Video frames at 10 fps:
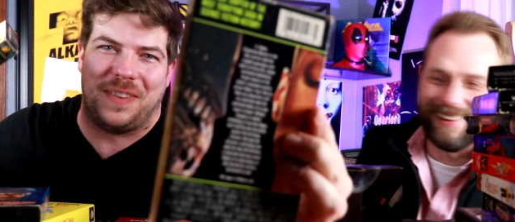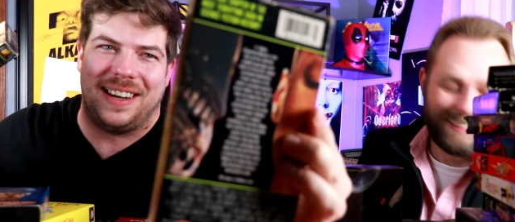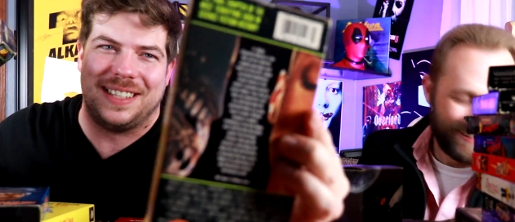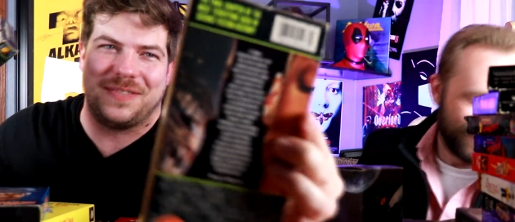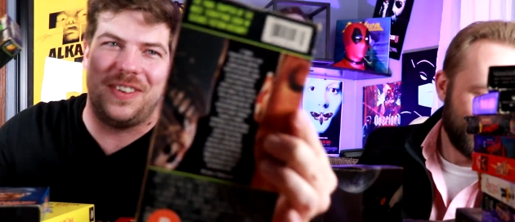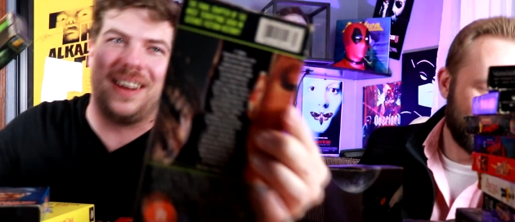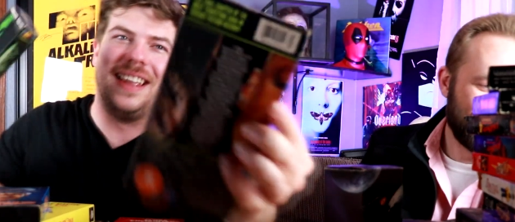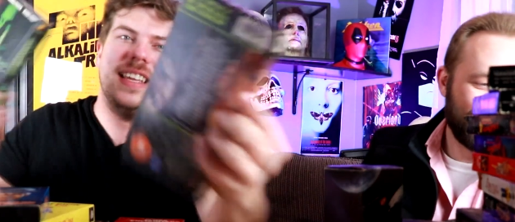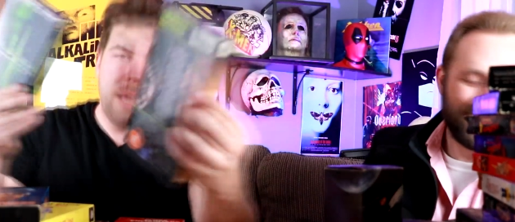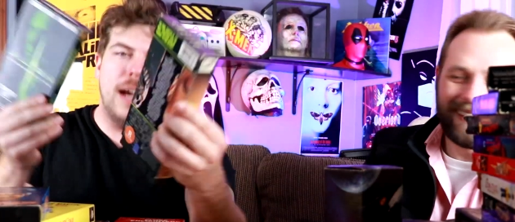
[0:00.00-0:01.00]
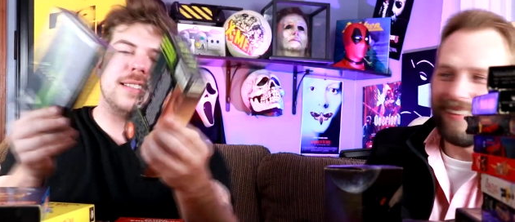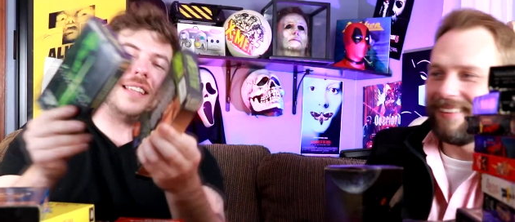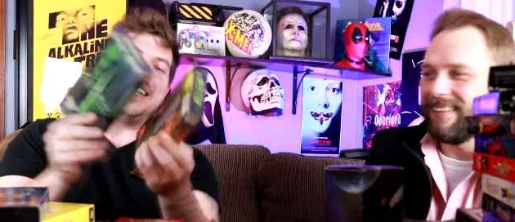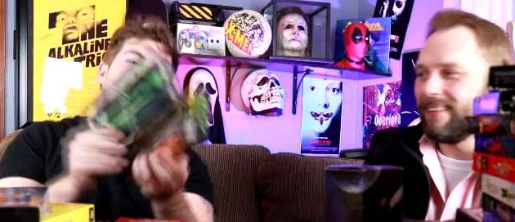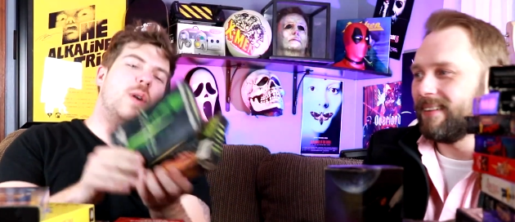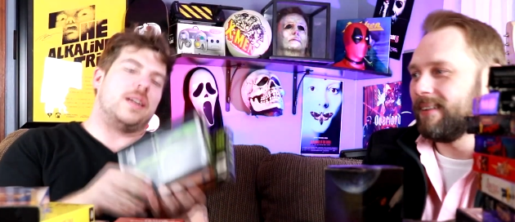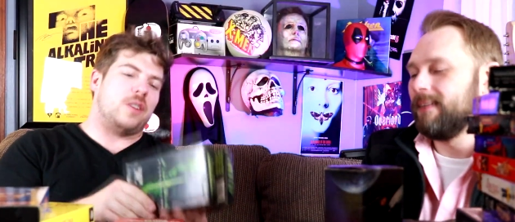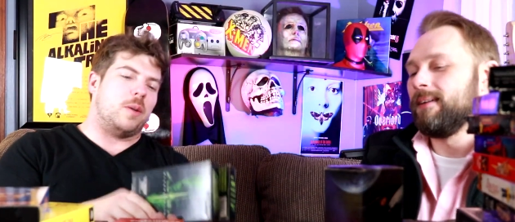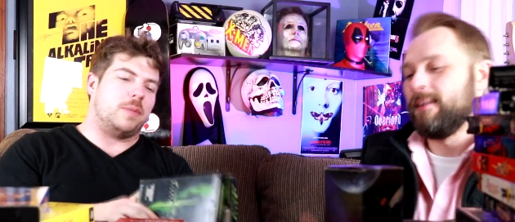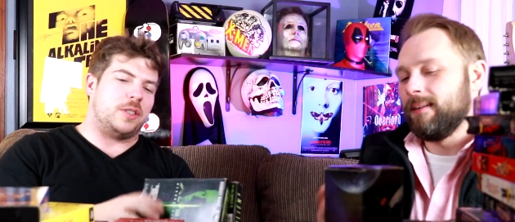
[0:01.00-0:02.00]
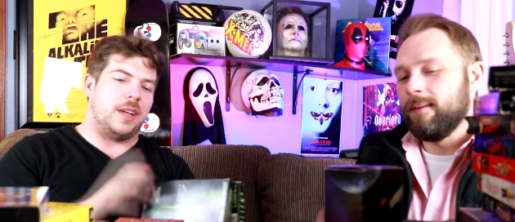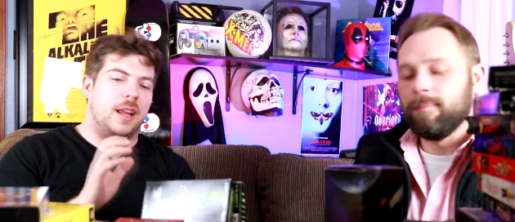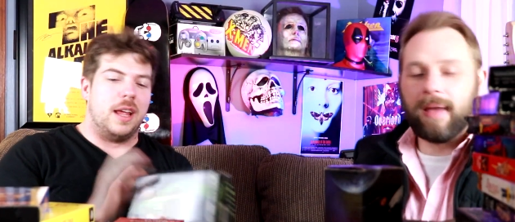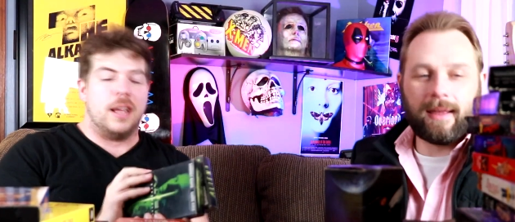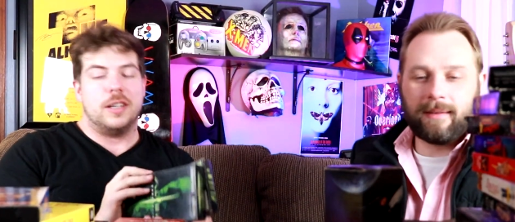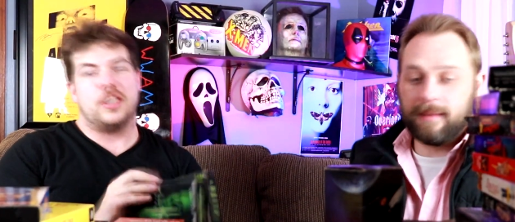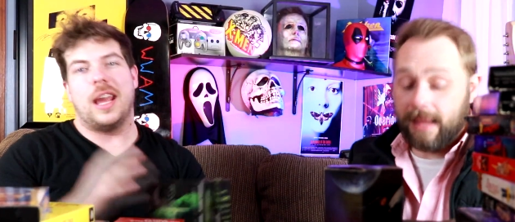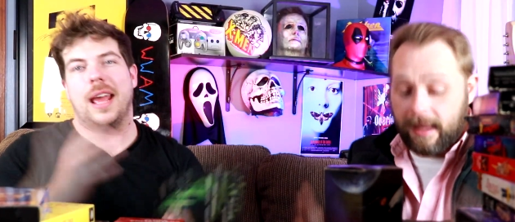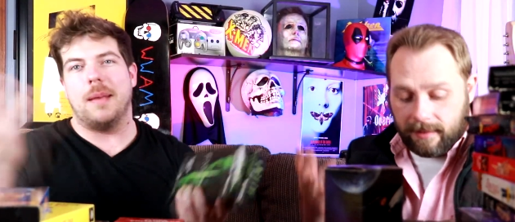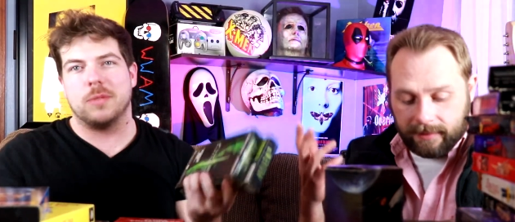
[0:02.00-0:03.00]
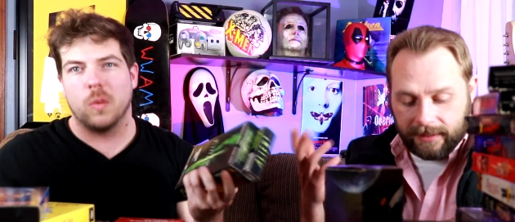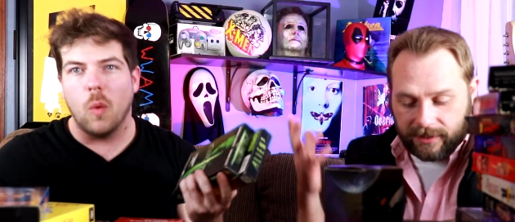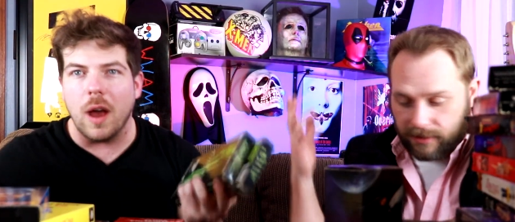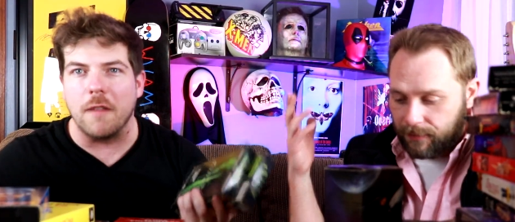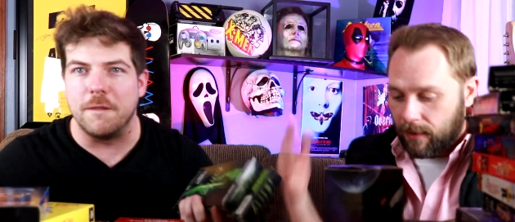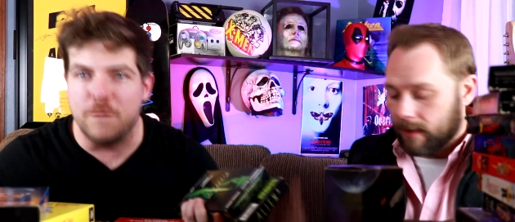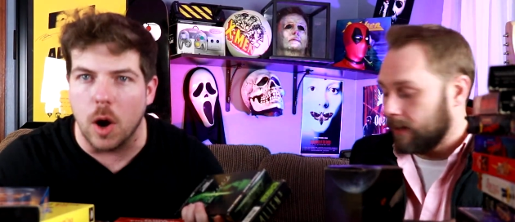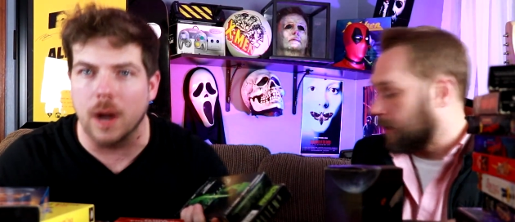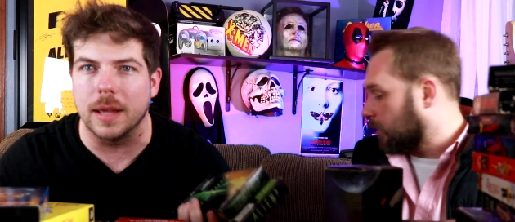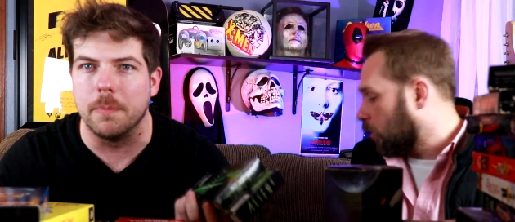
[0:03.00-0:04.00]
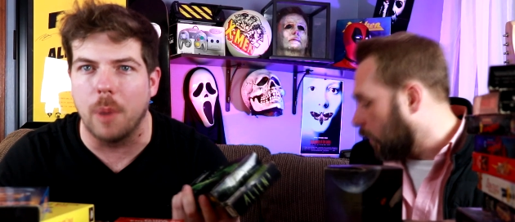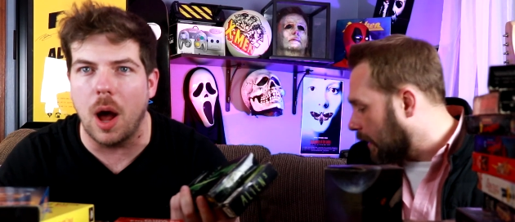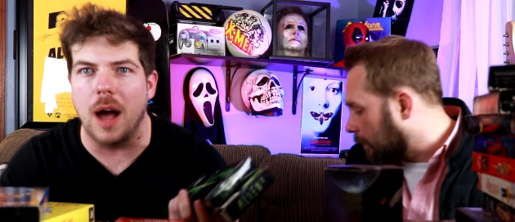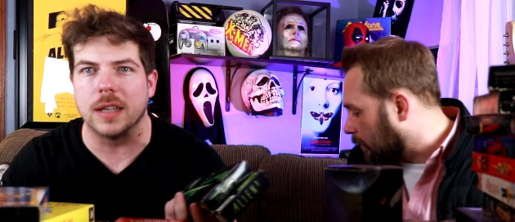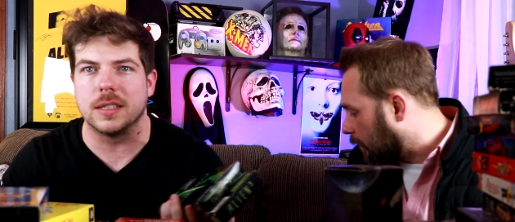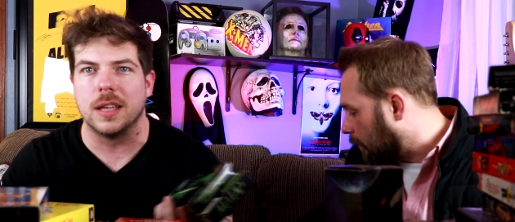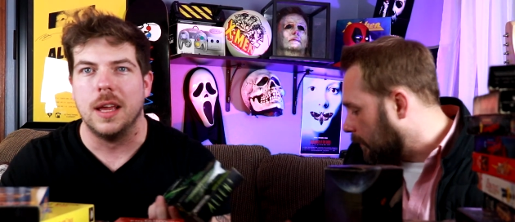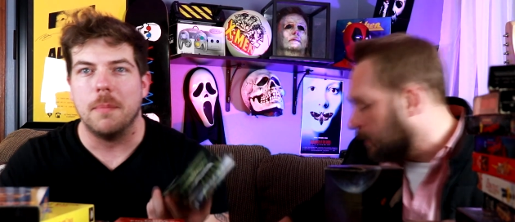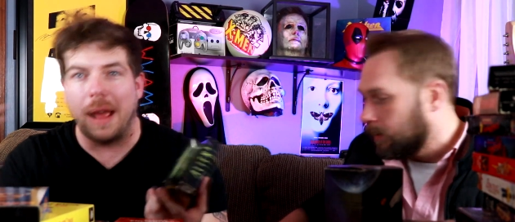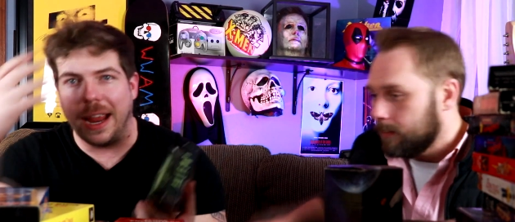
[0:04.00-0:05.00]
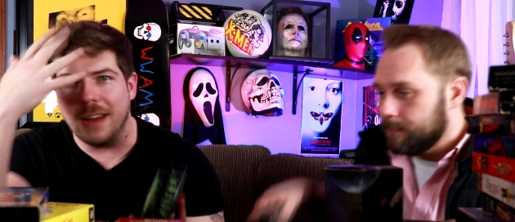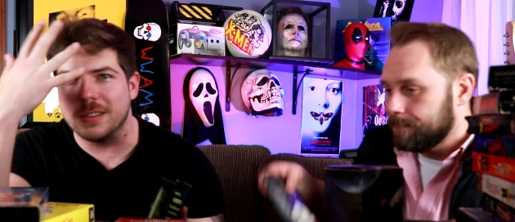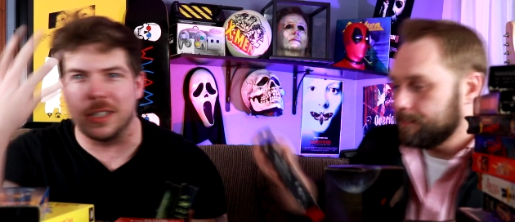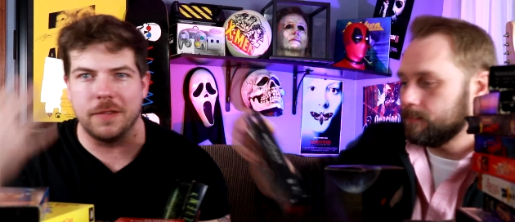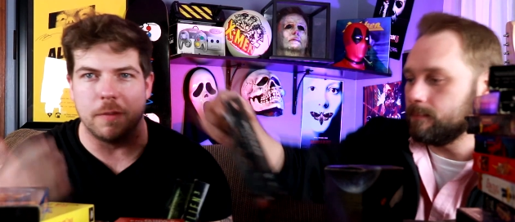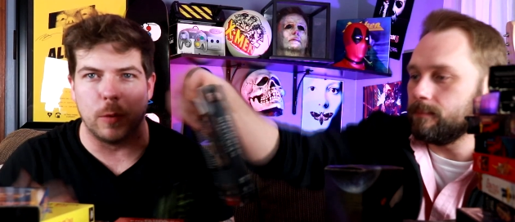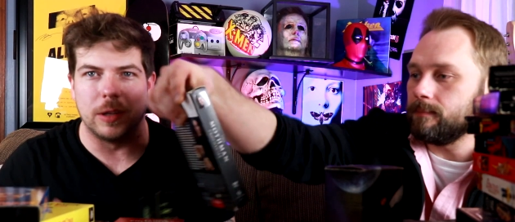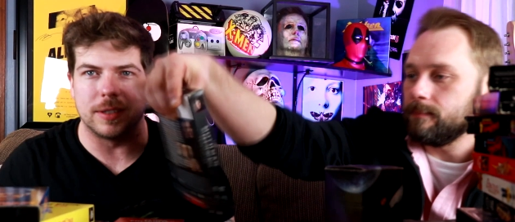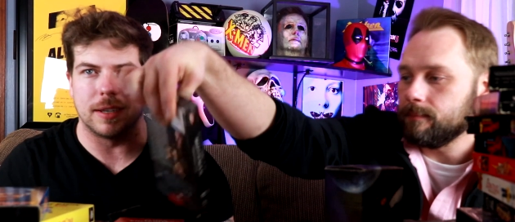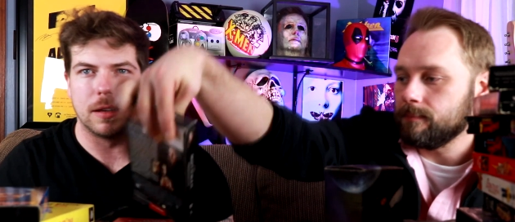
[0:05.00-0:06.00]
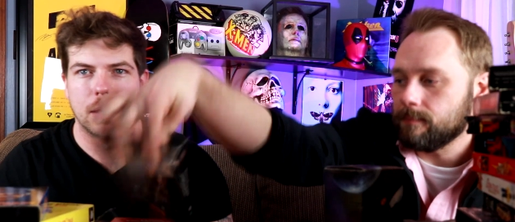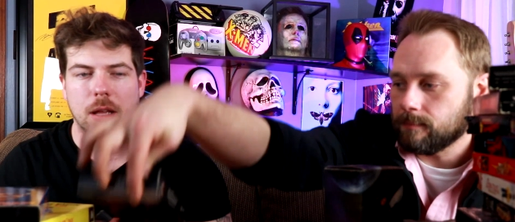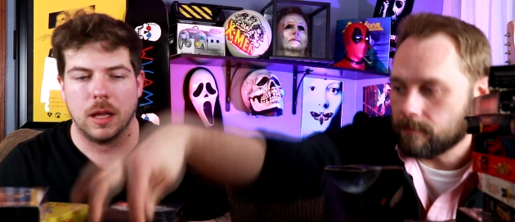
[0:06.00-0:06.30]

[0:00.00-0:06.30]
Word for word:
Speaker 1: funny as fuck. Yes, that's fucking dope as shit, man. James, this what is a fucking rocks. Dude. My hair's even wilting.